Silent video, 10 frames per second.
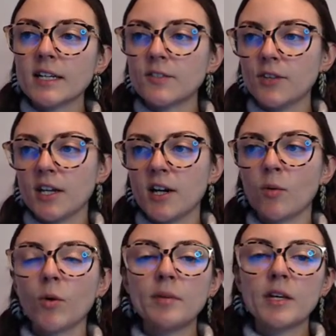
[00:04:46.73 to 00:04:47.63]
video,
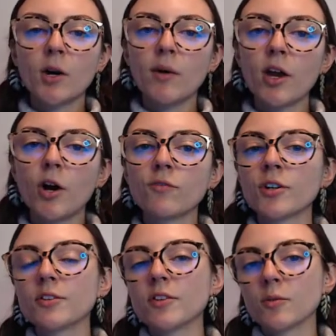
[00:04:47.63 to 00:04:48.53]
we'll be going
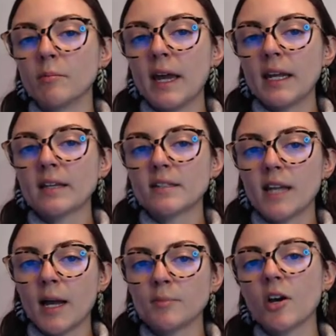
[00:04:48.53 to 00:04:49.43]
over the remaining
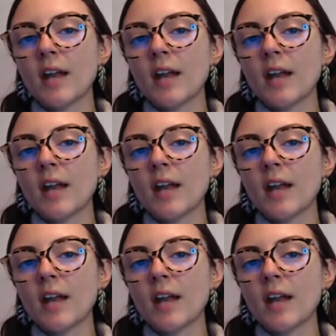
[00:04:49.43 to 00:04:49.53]
steps